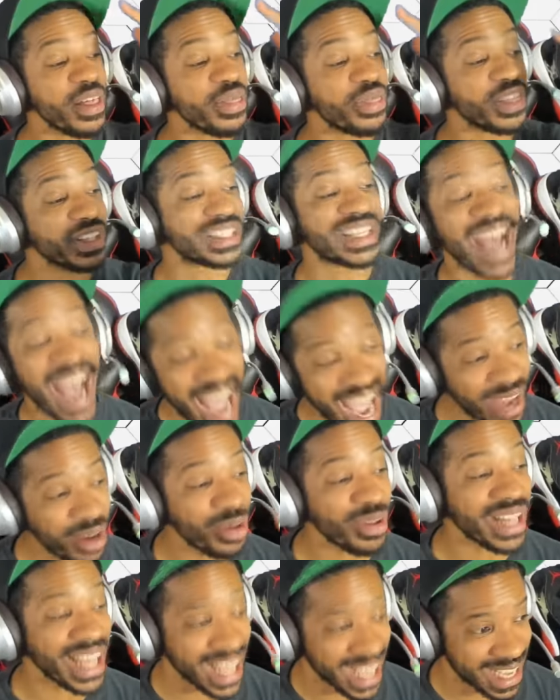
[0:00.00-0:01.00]
The
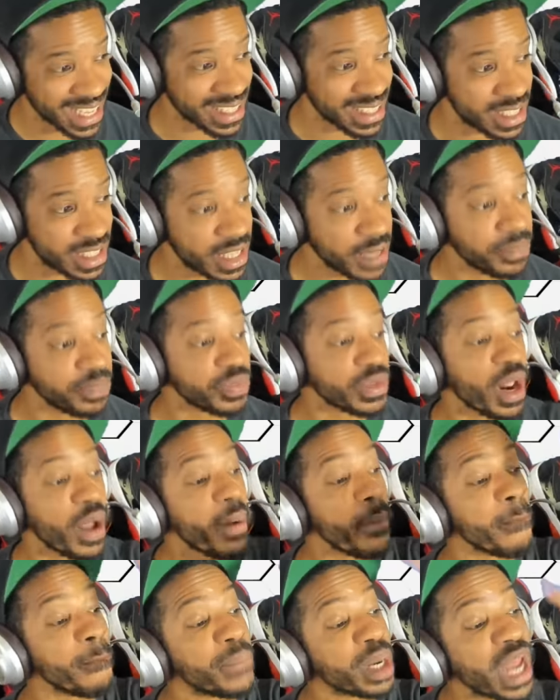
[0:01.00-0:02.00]
title is,
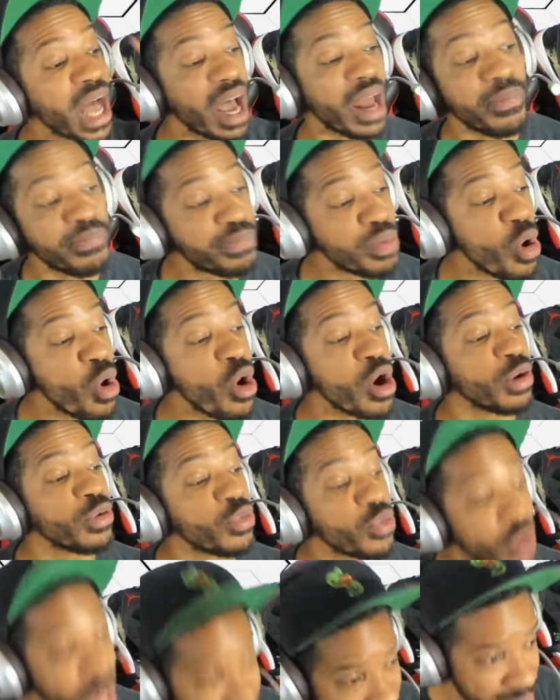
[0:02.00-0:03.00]

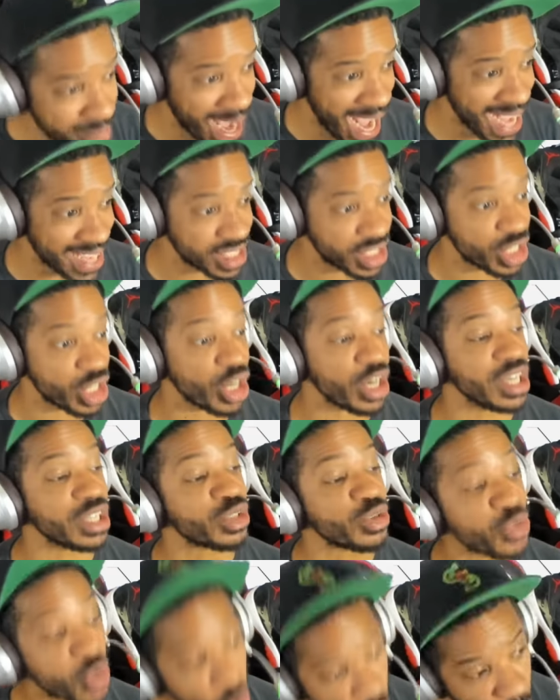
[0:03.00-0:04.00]
Bloodborne Remaster
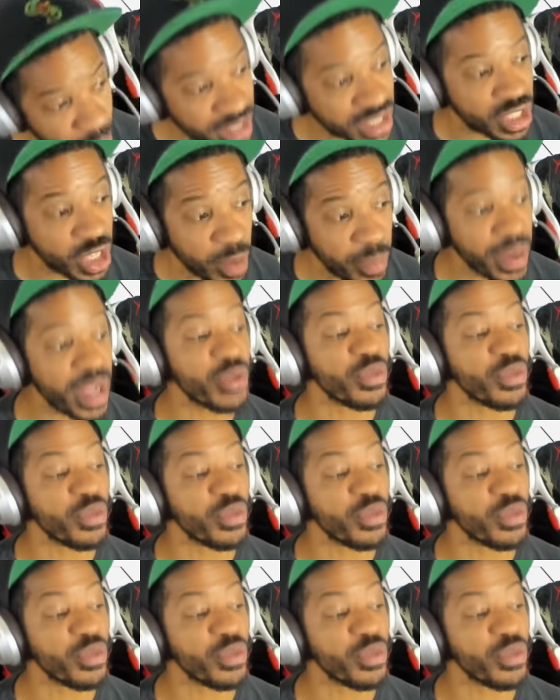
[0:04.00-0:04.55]
is rumored to be